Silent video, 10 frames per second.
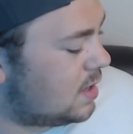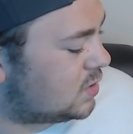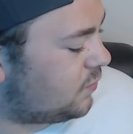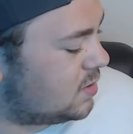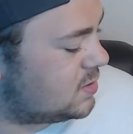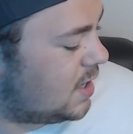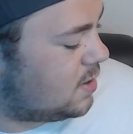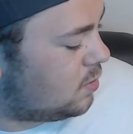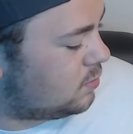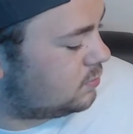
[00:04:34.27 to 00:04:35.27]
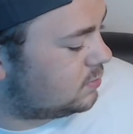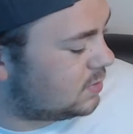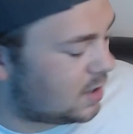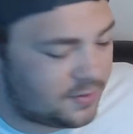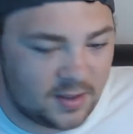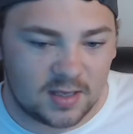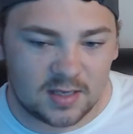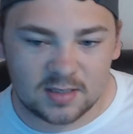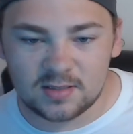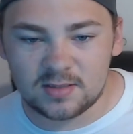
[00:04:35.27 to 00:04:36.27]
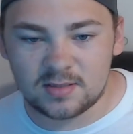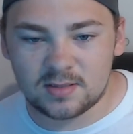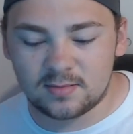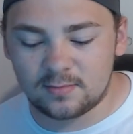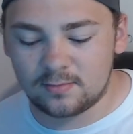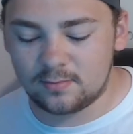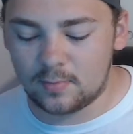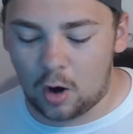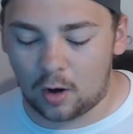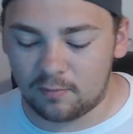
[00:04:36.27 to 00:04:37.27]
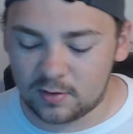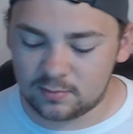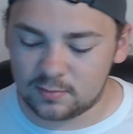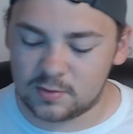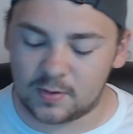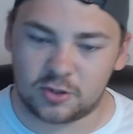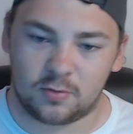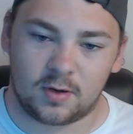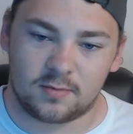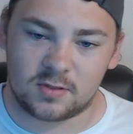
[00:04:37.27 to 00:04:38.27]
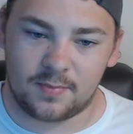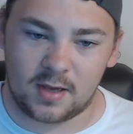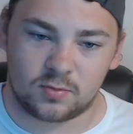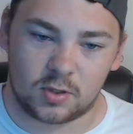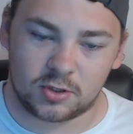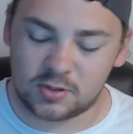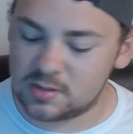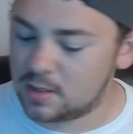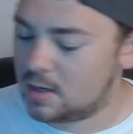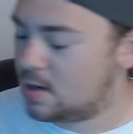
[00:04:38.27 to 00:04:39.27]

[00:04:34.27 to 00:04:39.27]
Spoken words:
far as I know, nothing is harmed, especially when it comes to badger brushes.